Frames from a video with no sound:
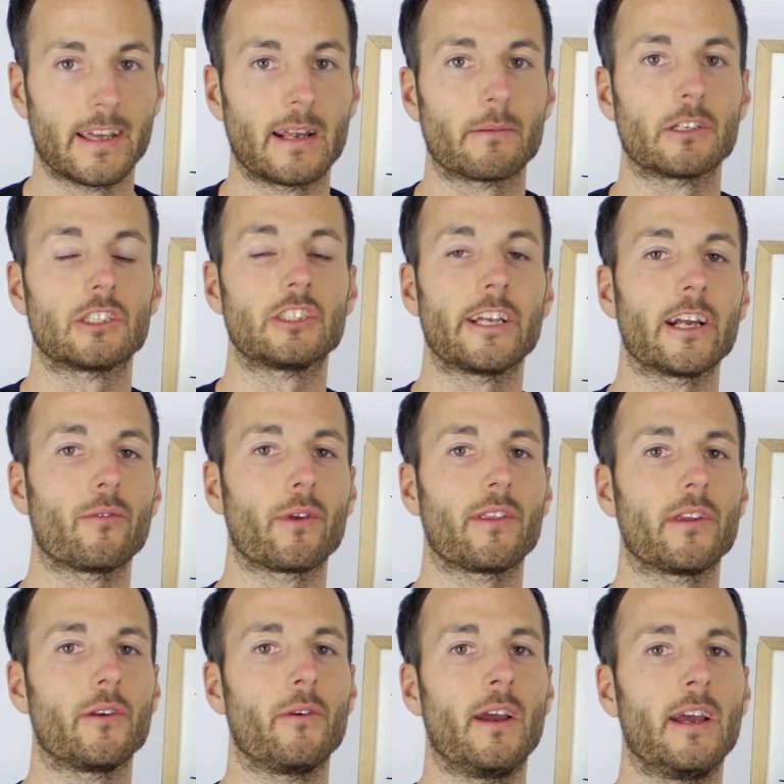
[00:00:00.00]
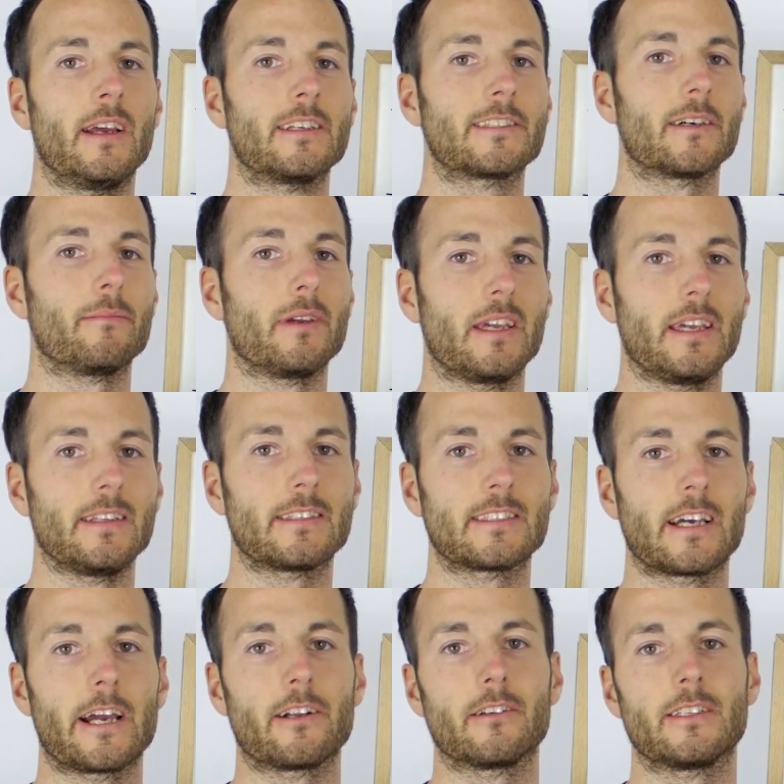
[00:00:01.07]
I'm going to share with you some
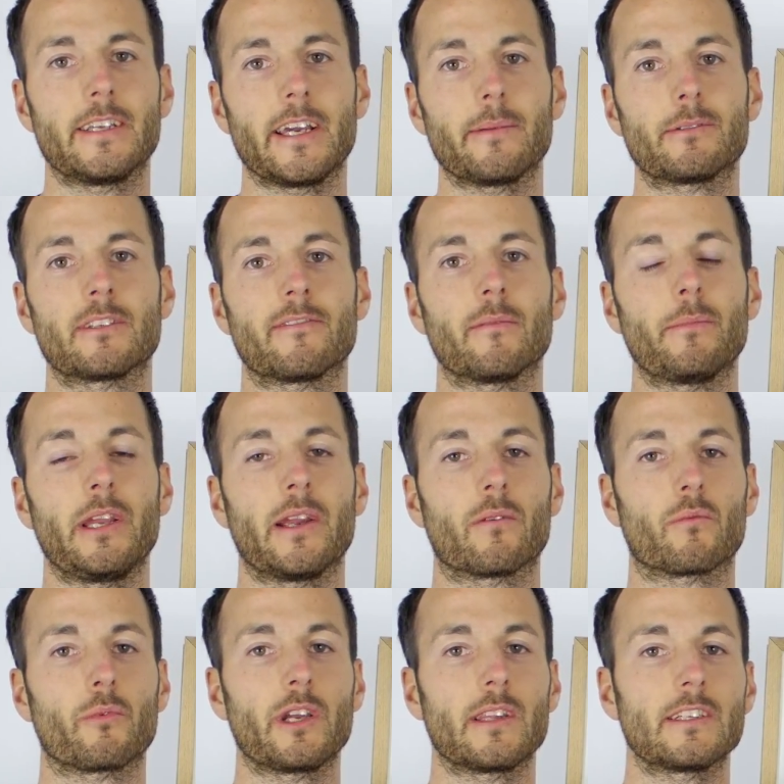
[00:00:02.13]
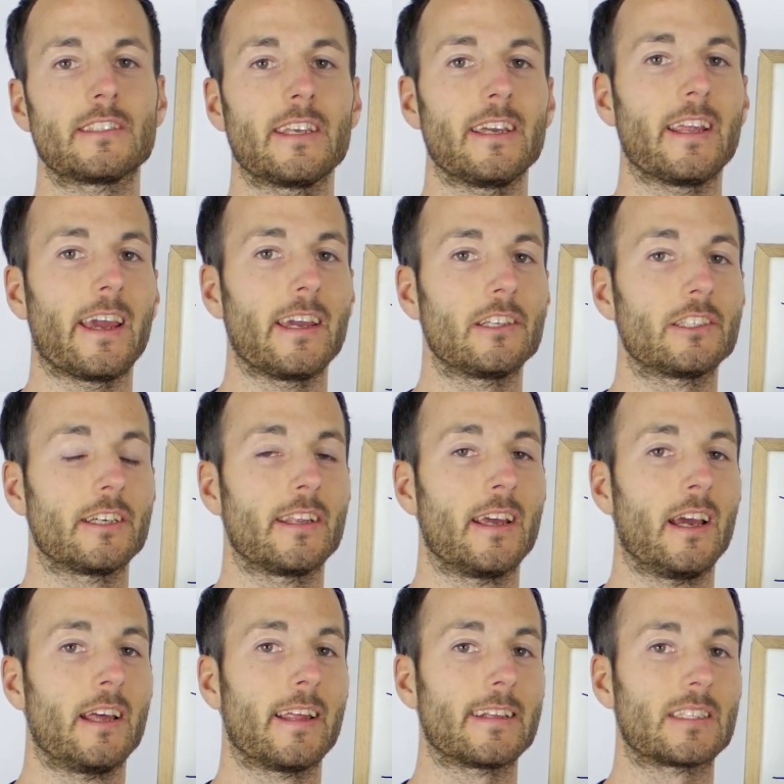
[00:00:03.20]
insider tips from being a real estate agent
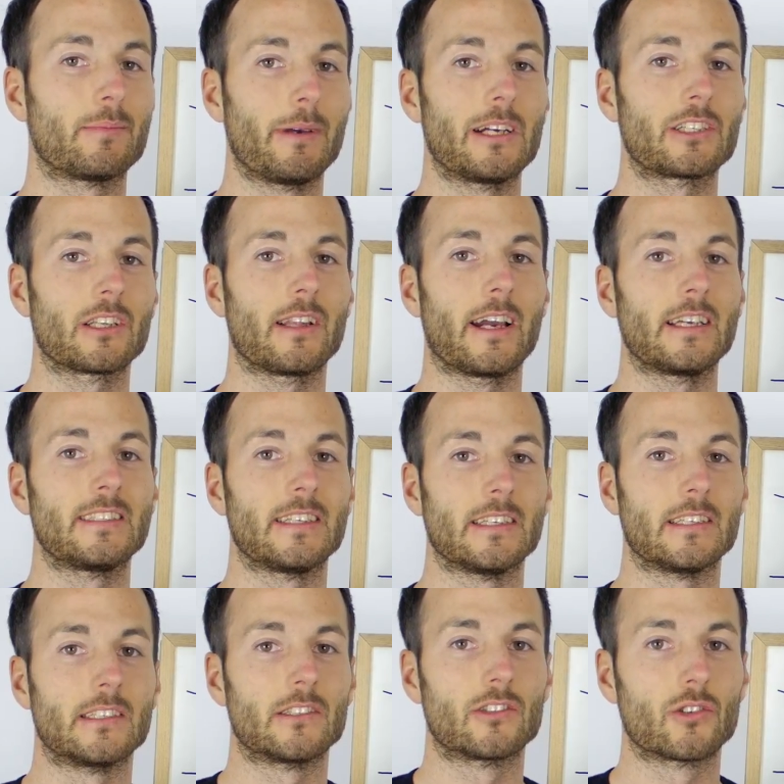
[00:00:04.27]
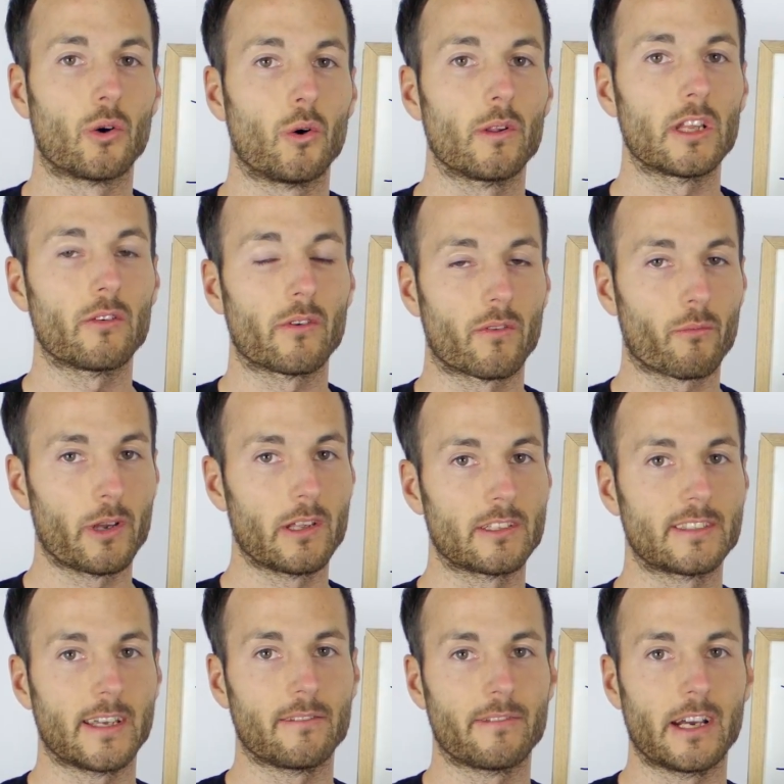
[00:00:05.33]
that specializes solely with real
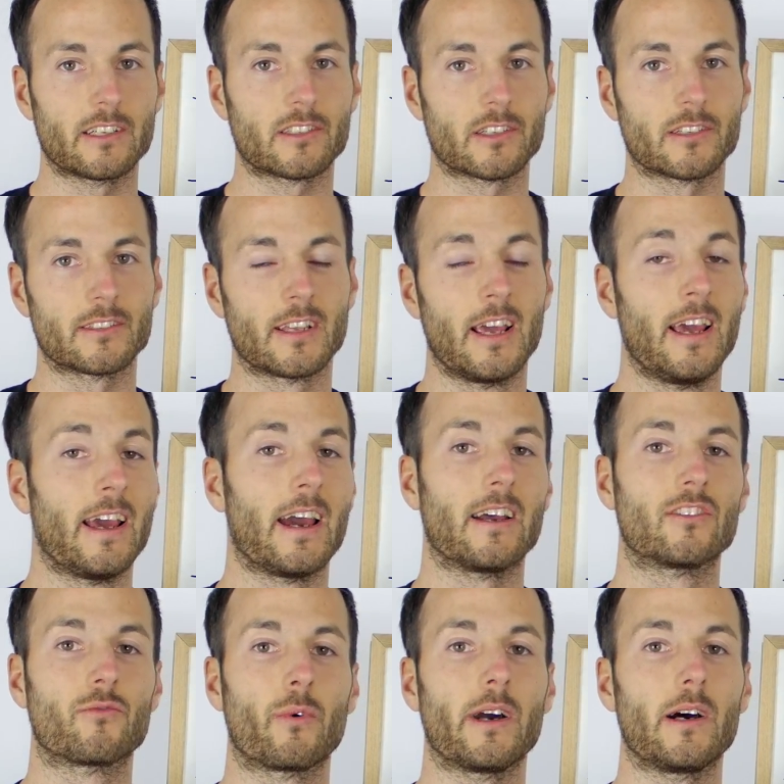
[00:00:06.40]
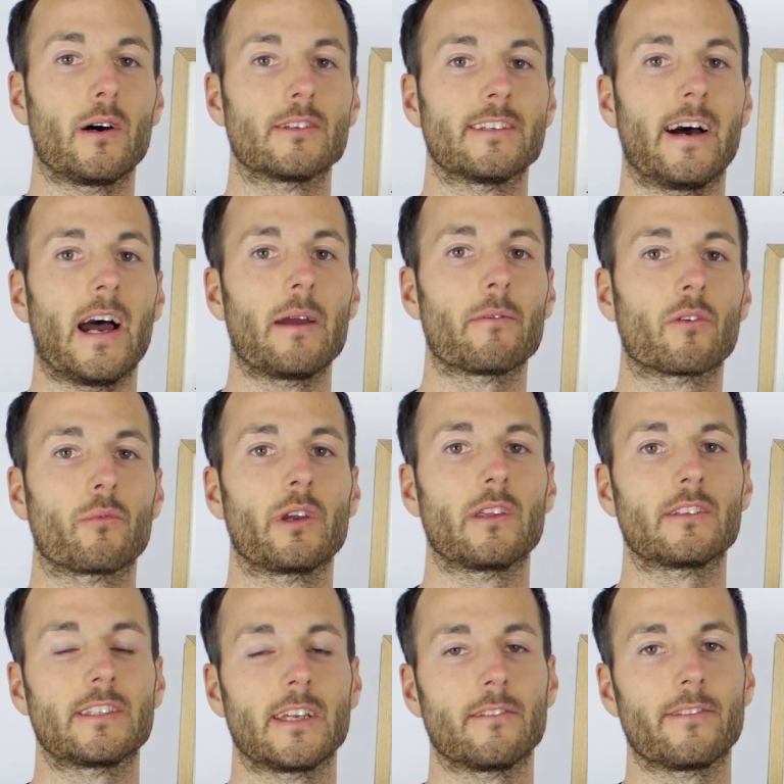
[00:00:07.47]
estate investors, as well as I'm a real
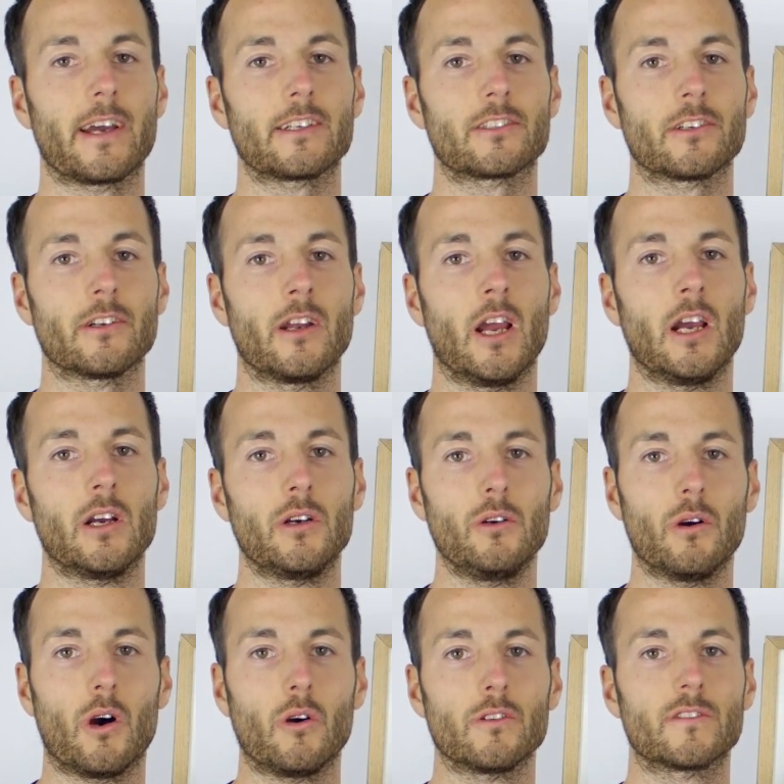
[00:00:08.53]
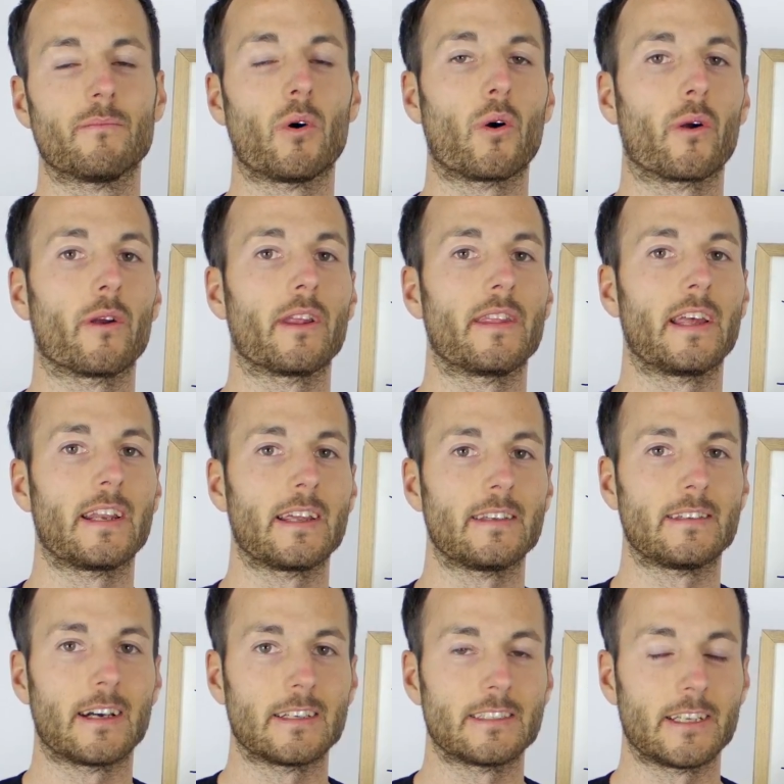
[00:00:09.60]
estate investor who owns more than a
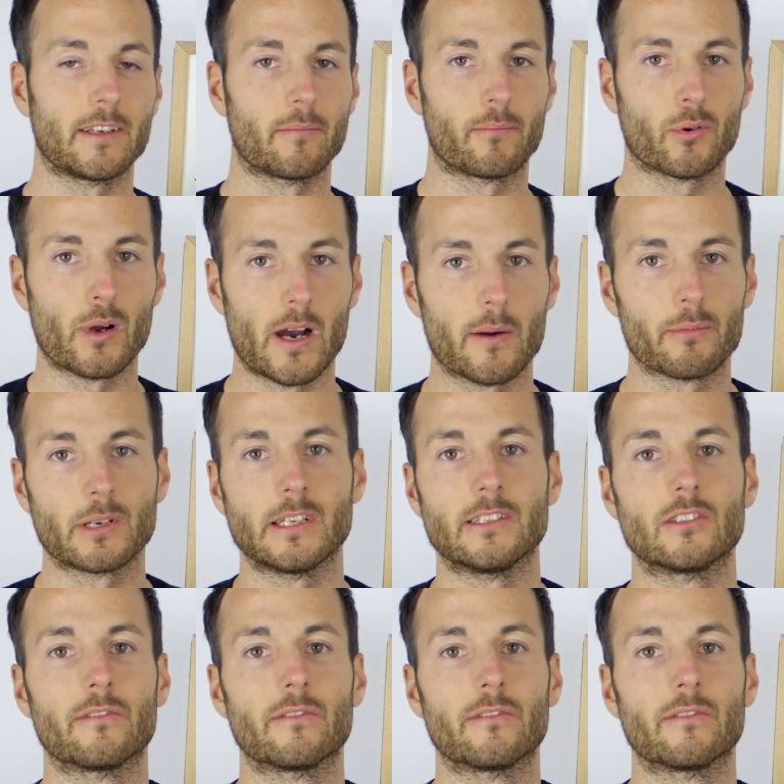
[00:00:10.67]
dozen properties.